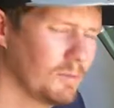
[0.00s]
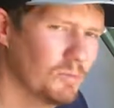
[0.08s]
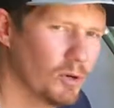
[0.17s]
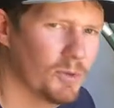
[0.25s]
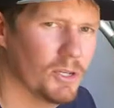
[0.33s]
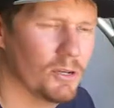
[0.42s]

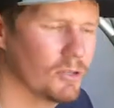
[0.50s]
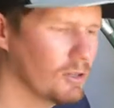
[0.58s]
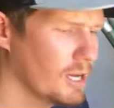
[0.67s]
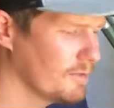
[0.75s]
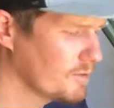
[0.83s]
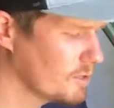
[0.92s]
Probably use
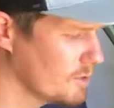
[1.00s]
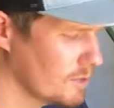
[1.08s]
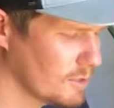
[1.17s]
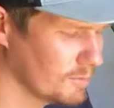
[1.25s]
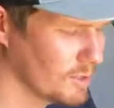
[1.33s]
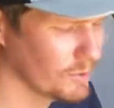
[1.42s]
gloves,
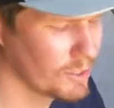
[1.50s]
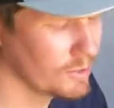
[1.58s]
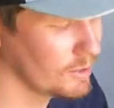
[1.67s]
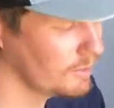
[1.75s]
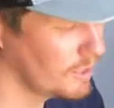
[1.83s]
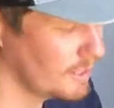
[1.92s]
guys. I'm not
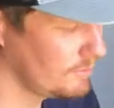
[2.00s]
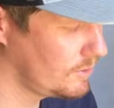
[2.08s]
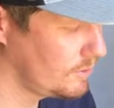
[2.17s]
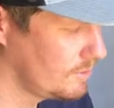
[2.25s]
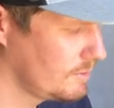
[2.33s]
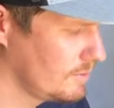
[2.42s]
using gloves.